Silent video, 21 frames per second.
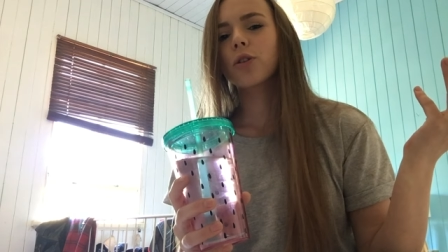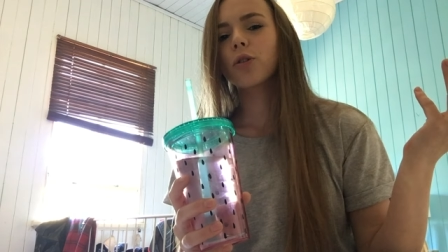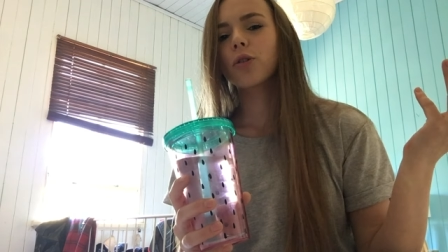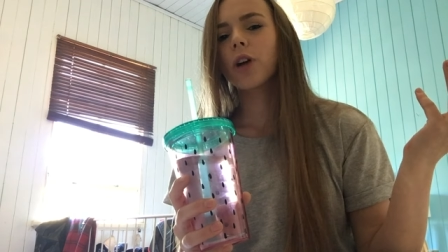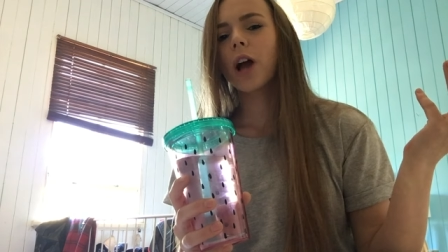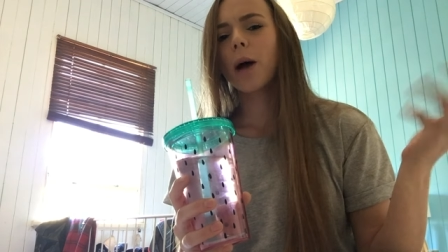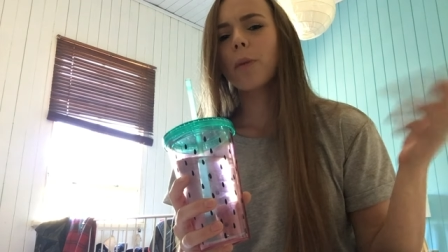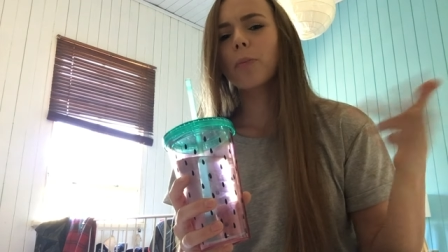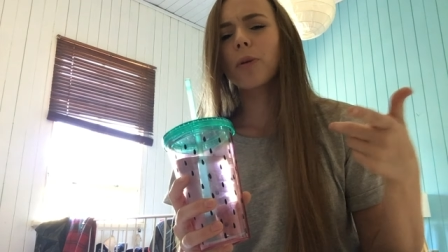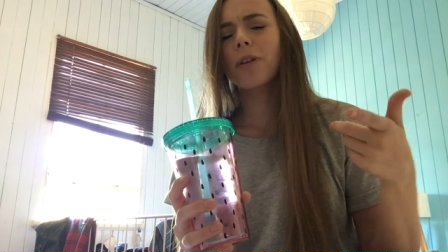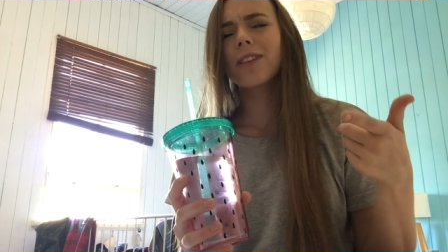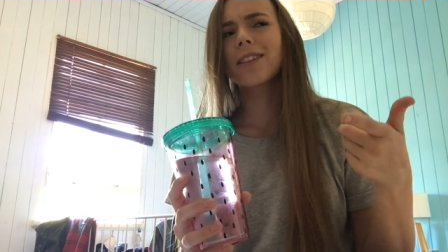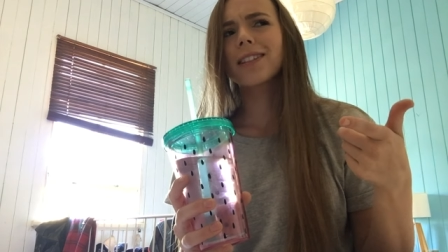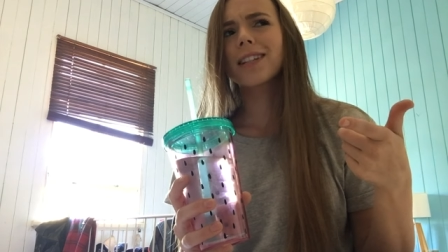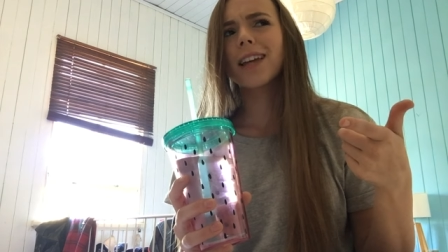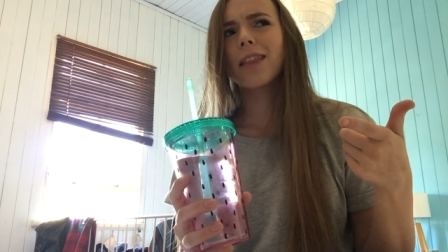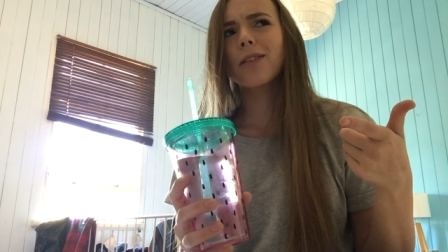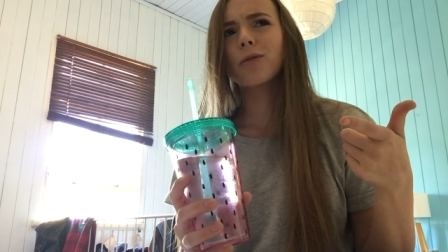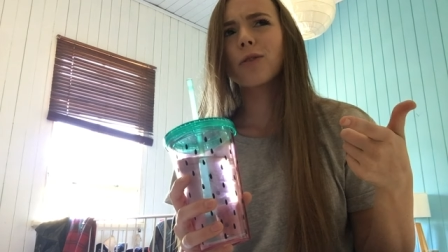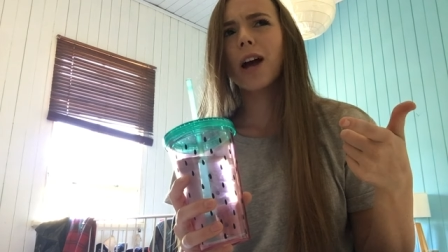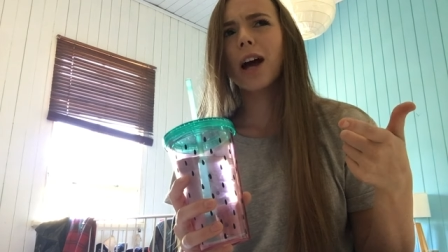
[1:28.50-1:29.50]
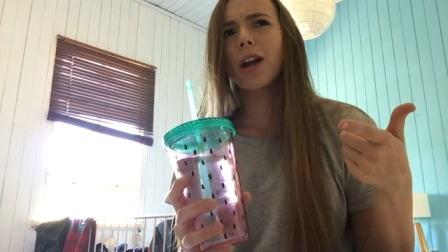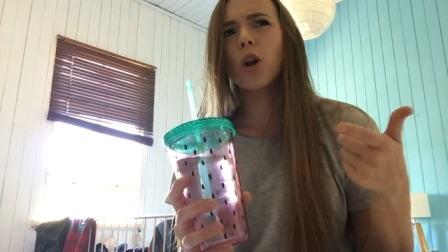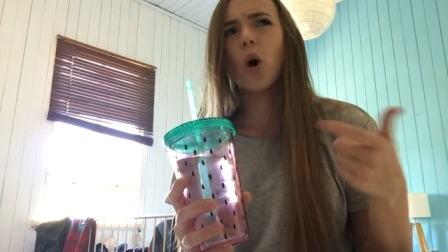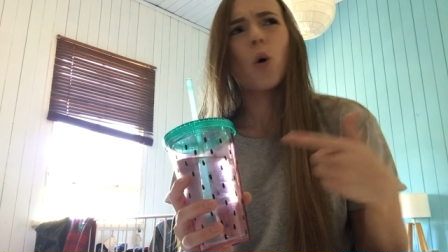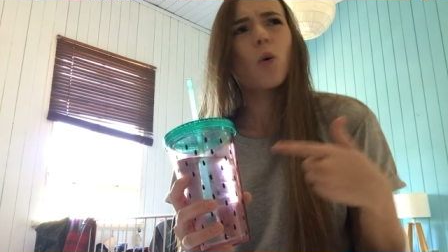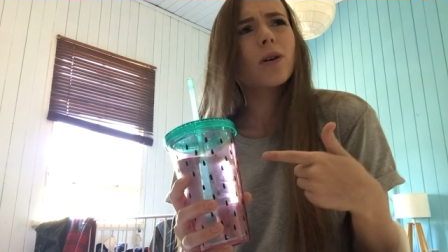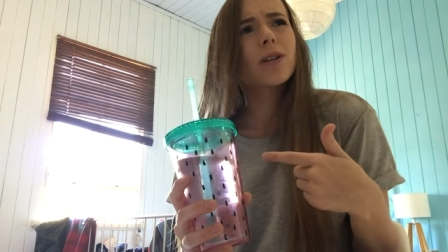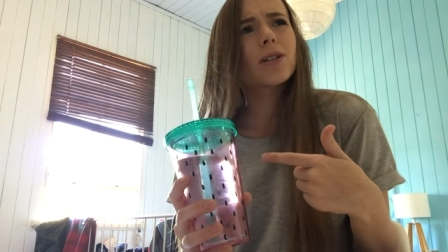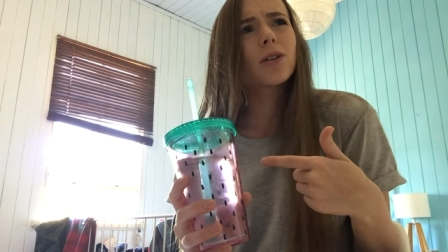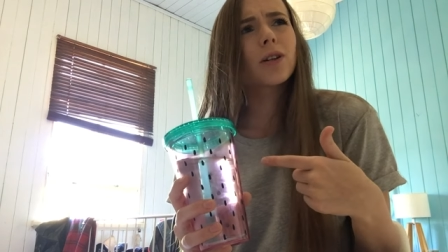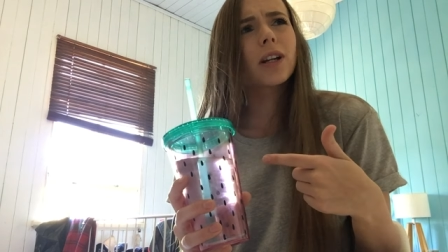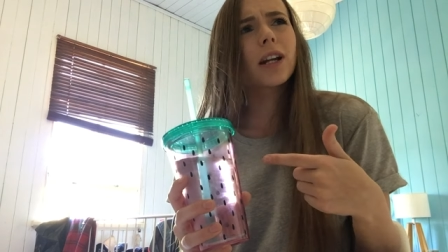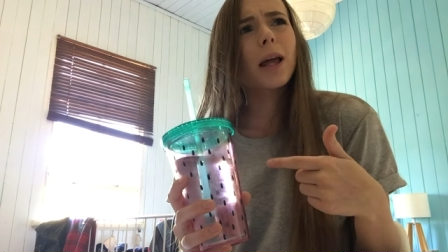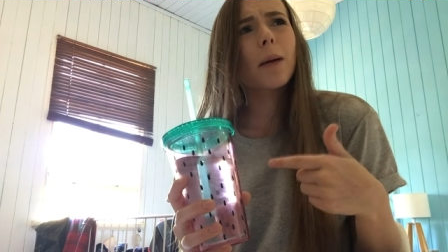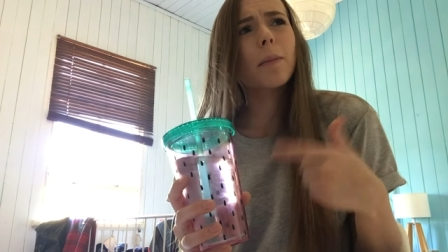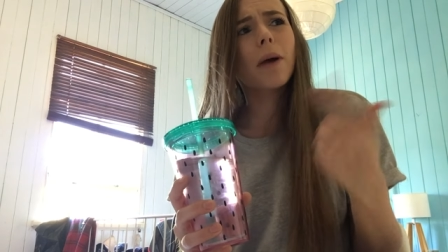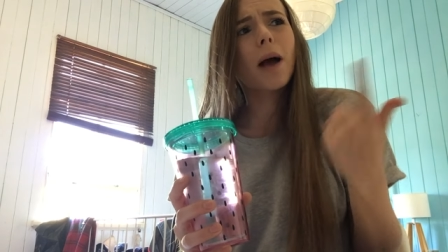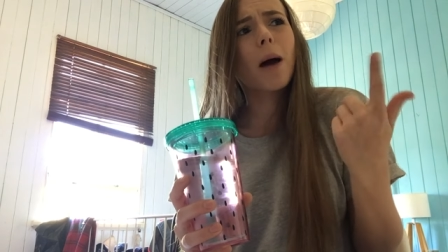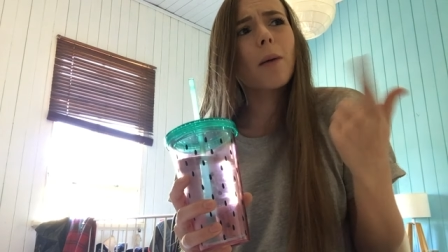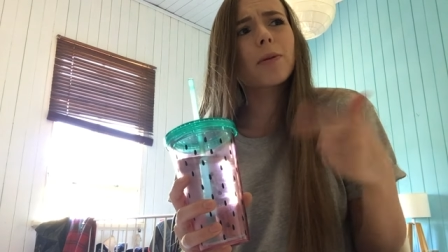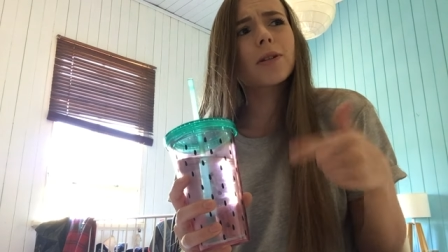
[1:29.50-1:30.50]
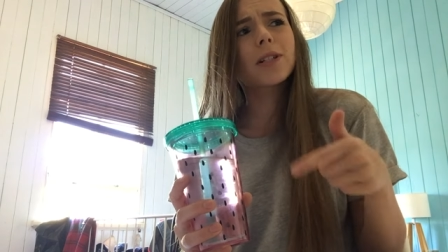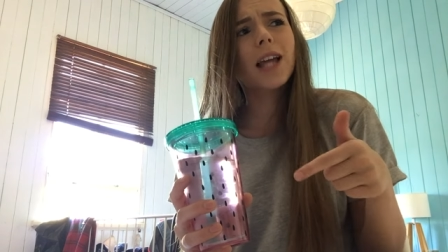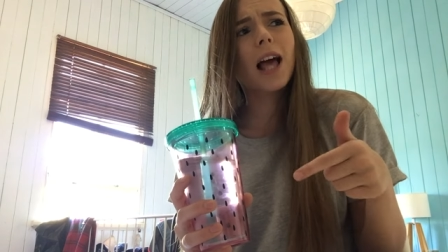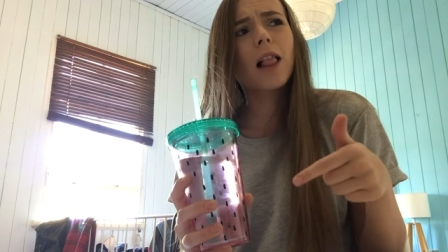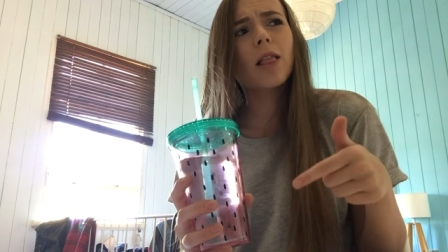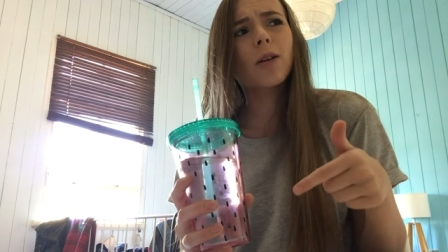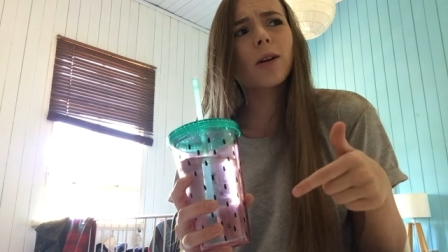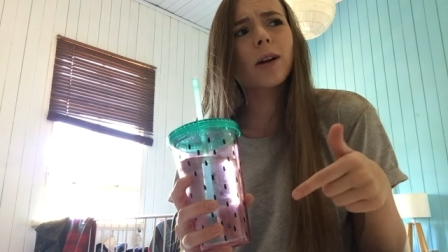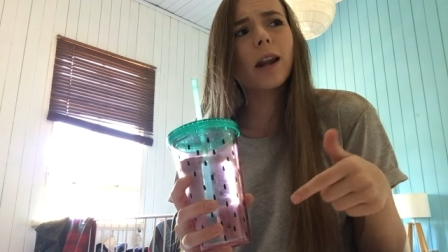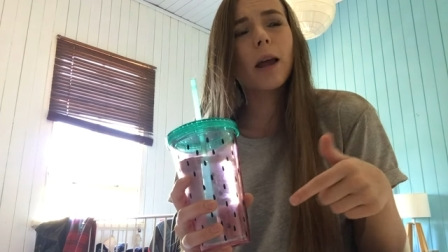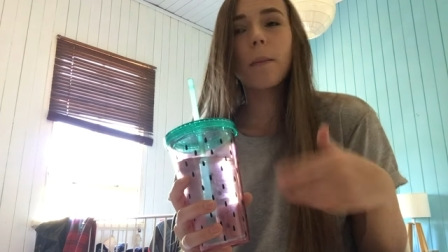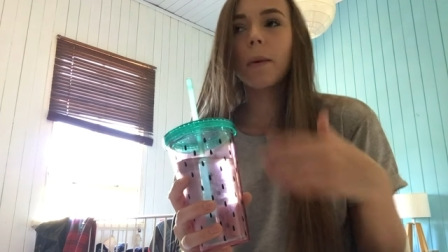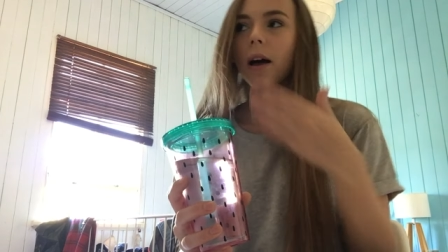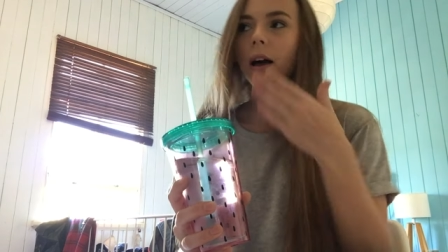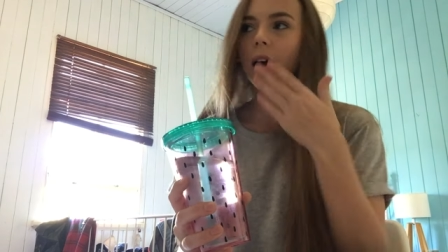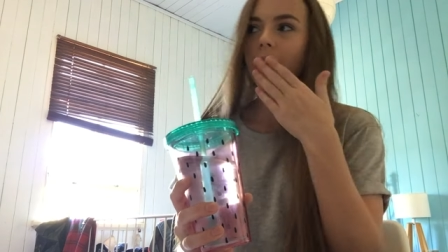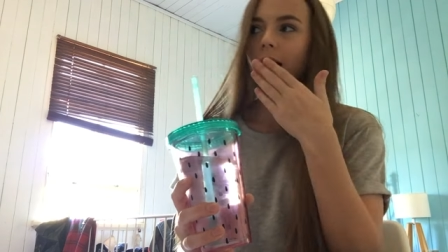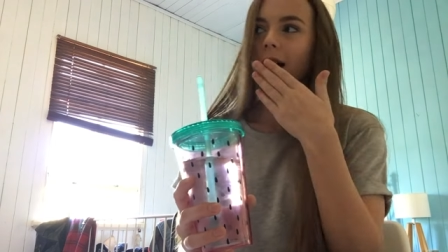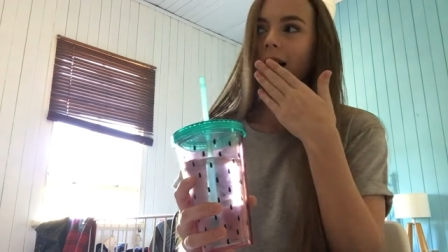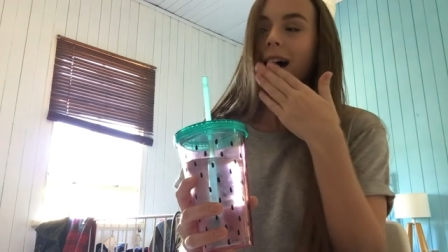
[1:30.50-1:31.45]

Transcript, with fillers: around, brothers around. Always looking at me up and down, looking at me.